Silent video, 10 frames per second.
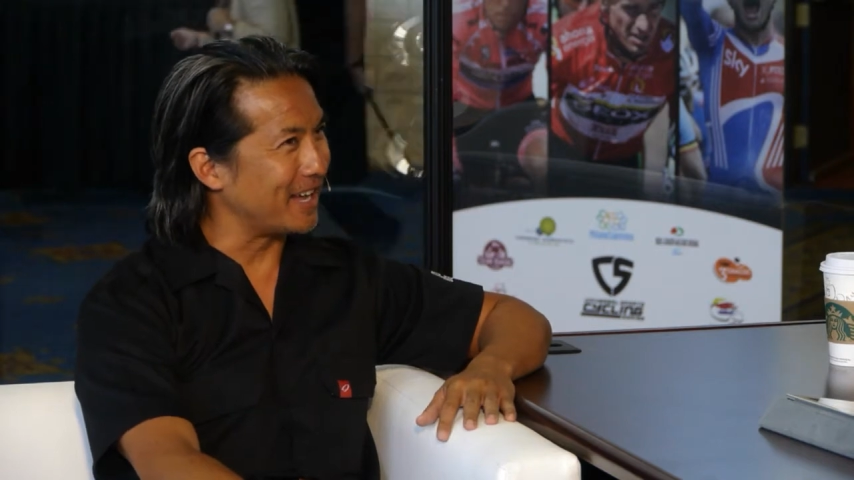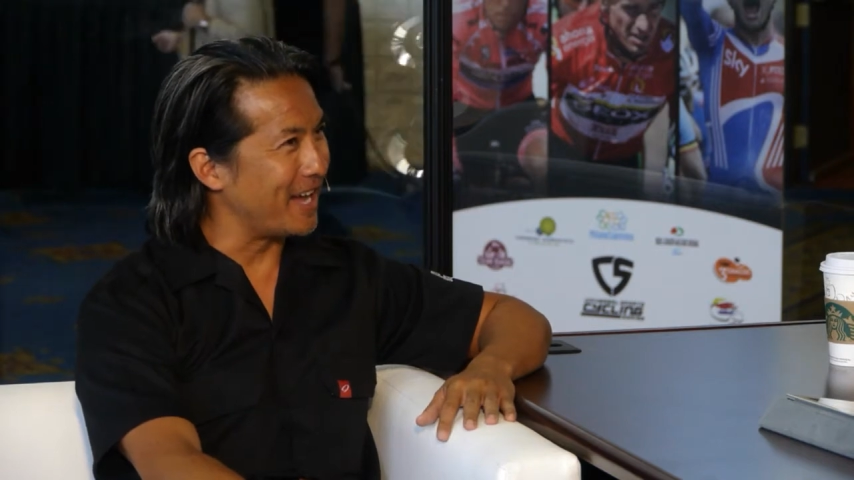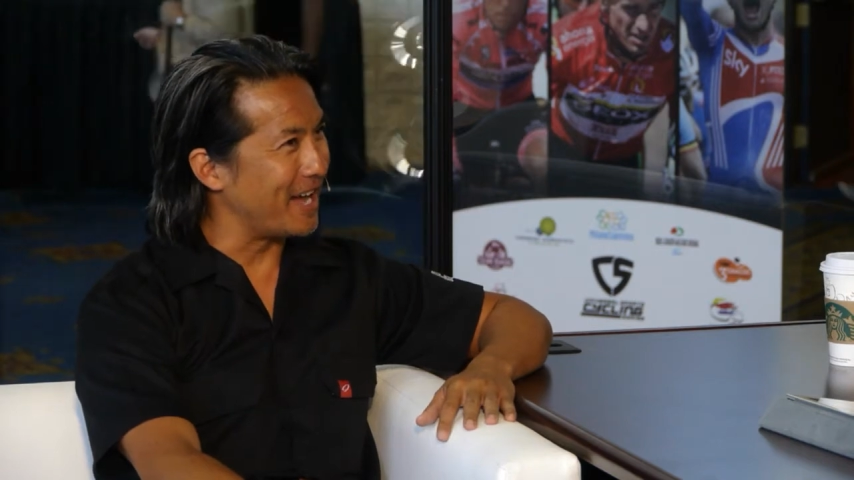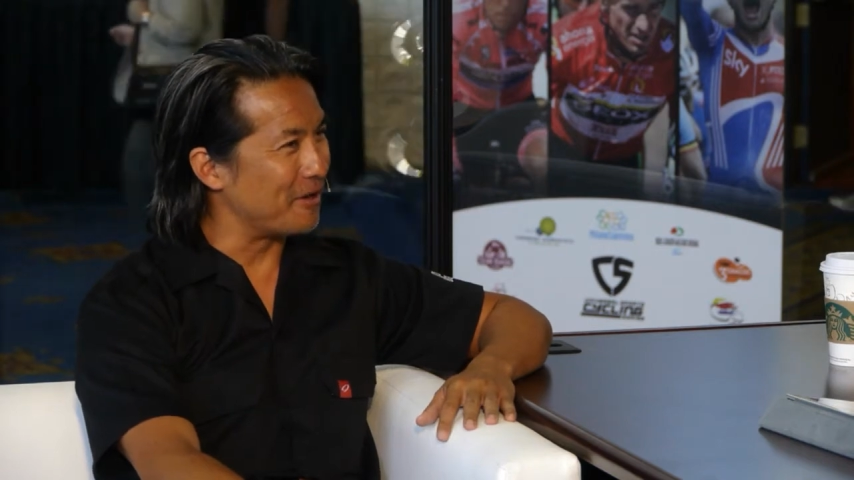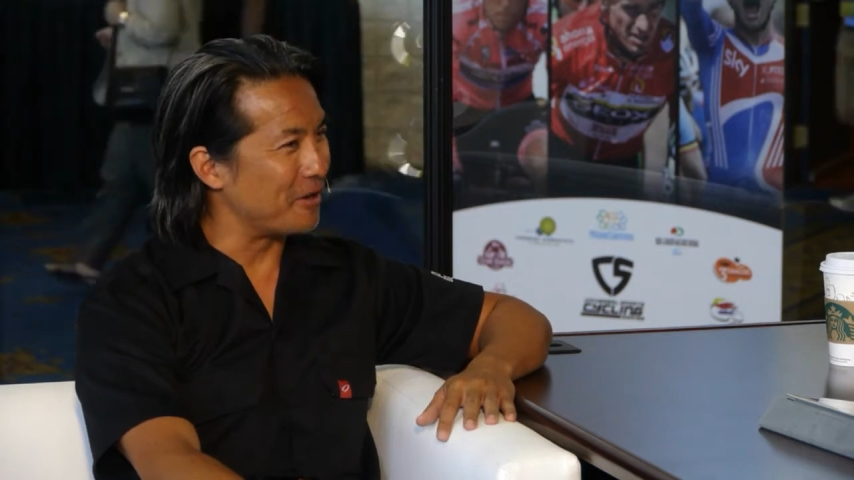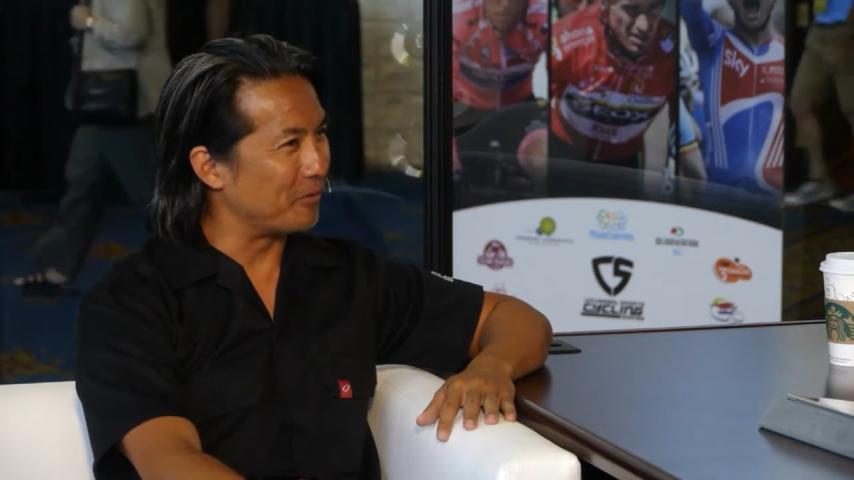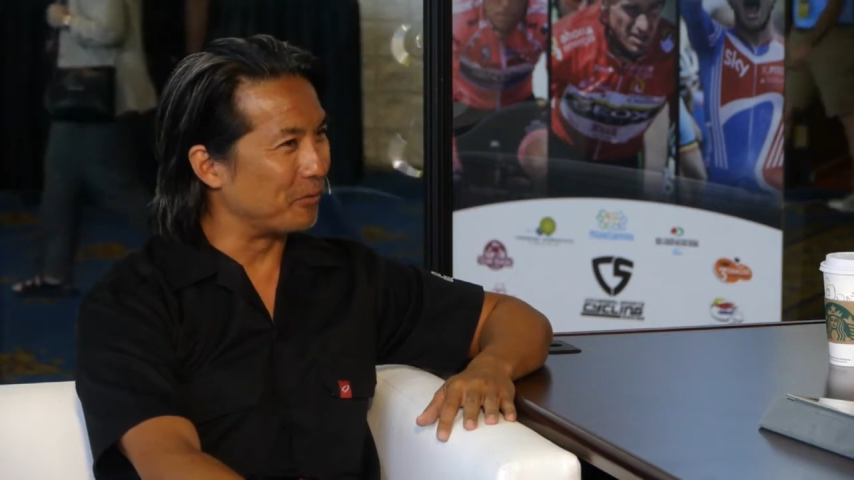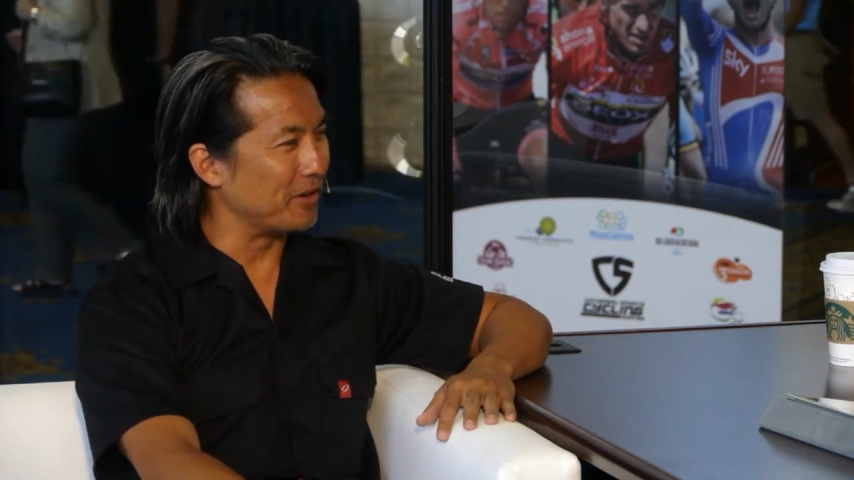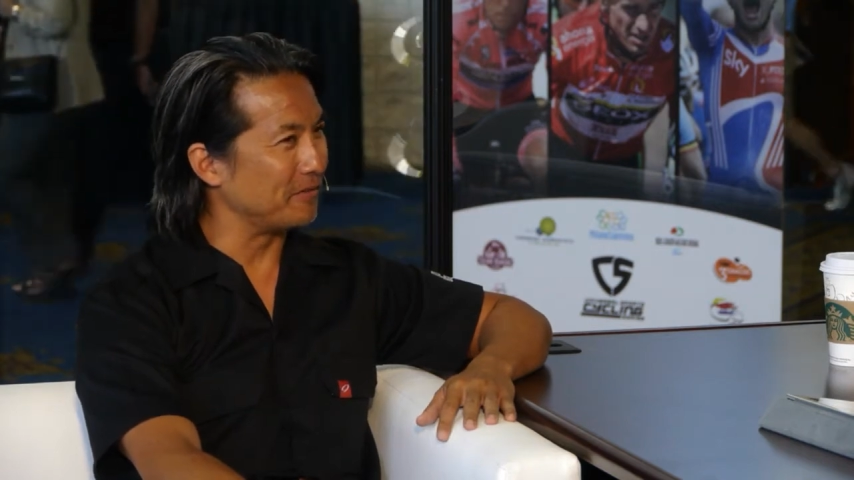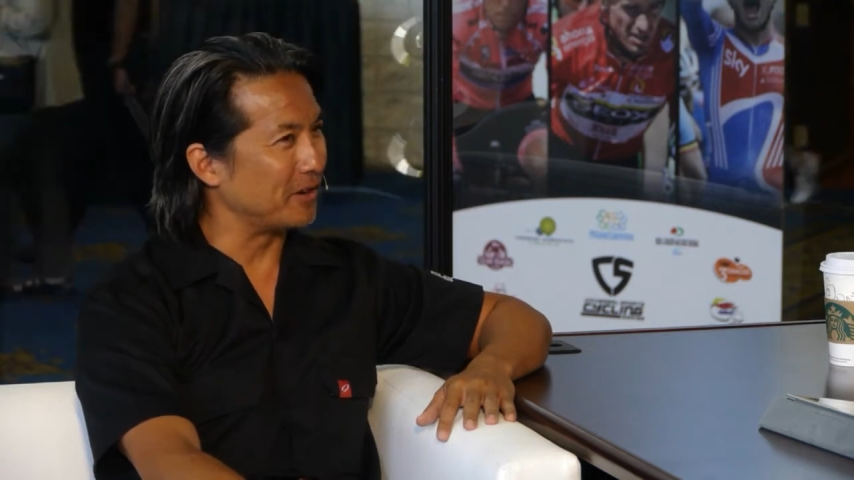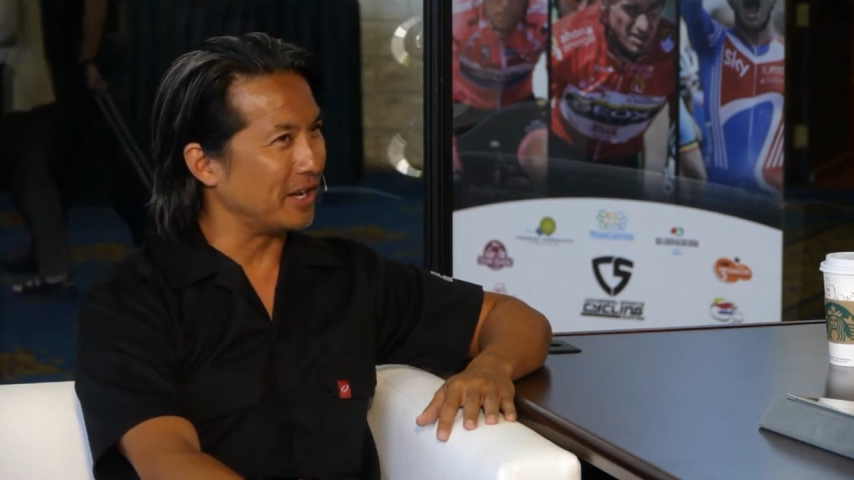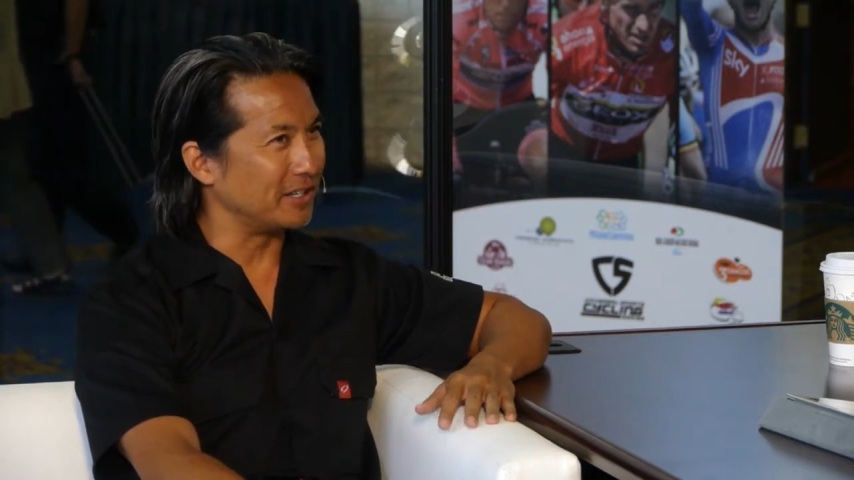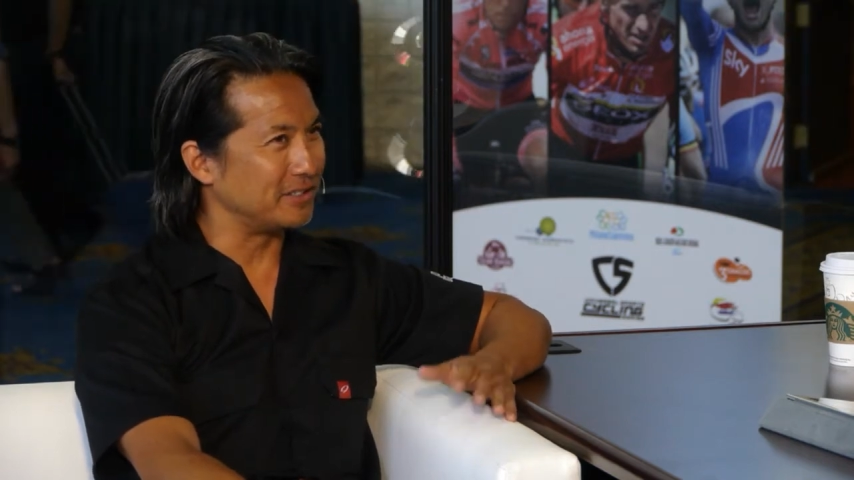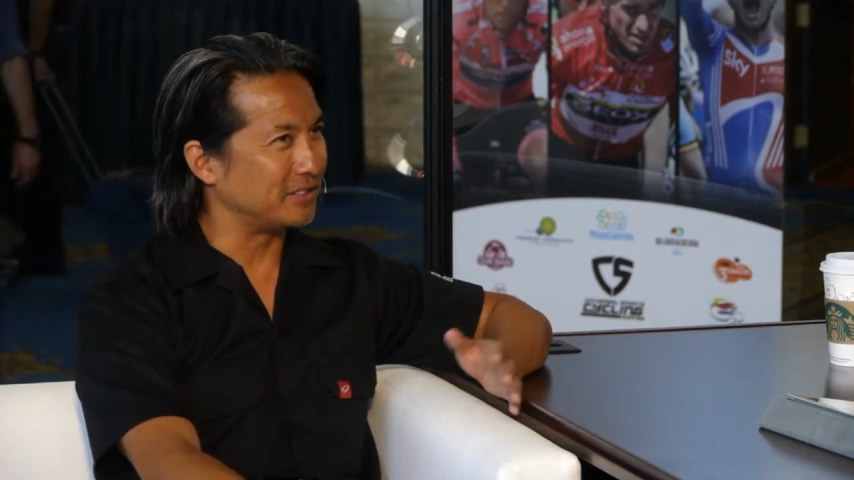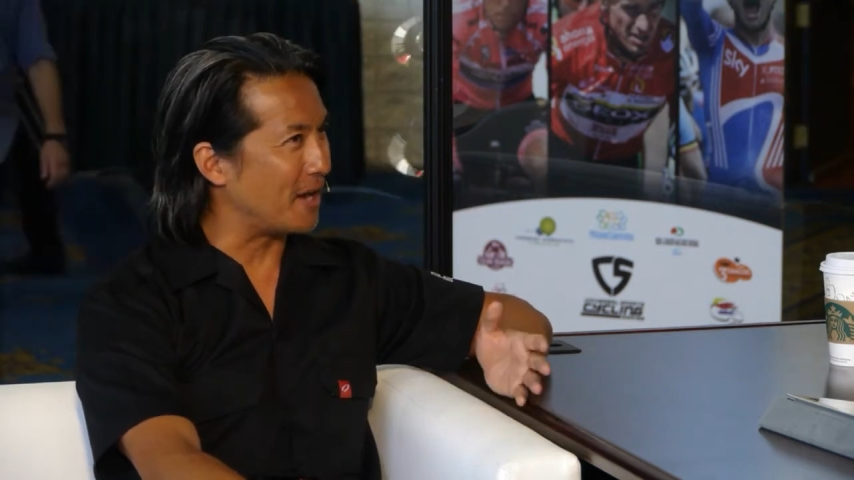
one of